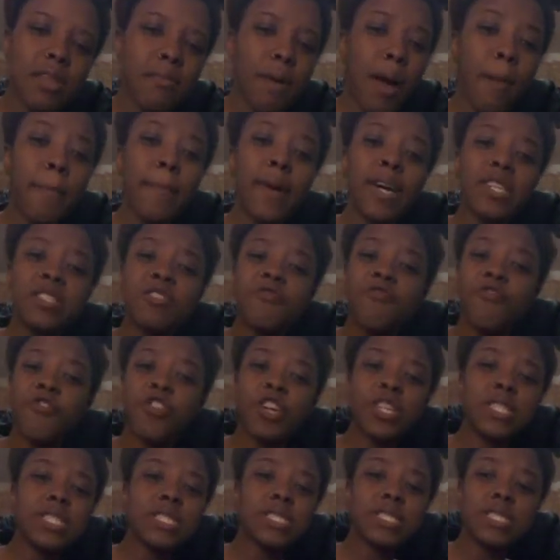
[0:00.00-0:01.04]
and my best
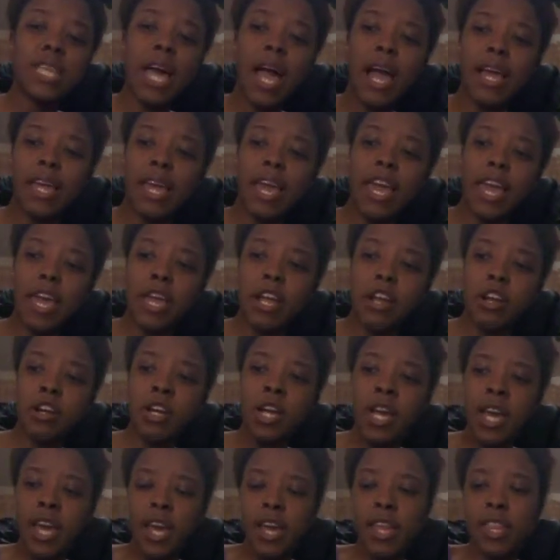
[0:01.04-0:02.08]
friend is not here
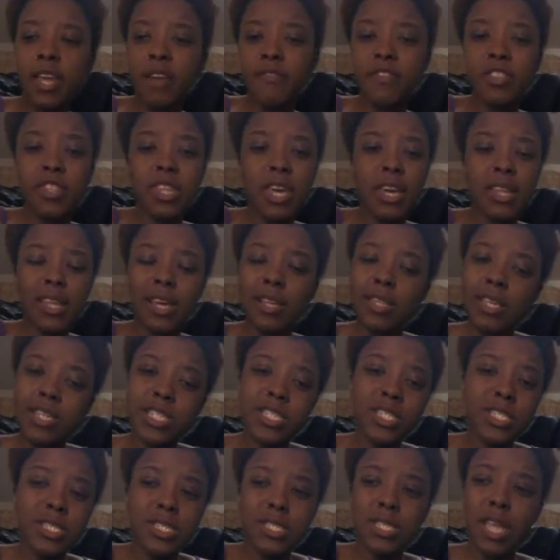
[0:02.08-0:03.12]
and everything like that.
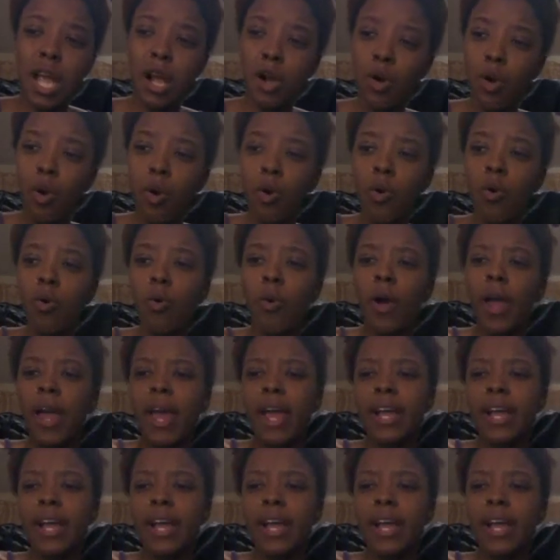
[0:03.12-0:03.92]
Shit is not cool.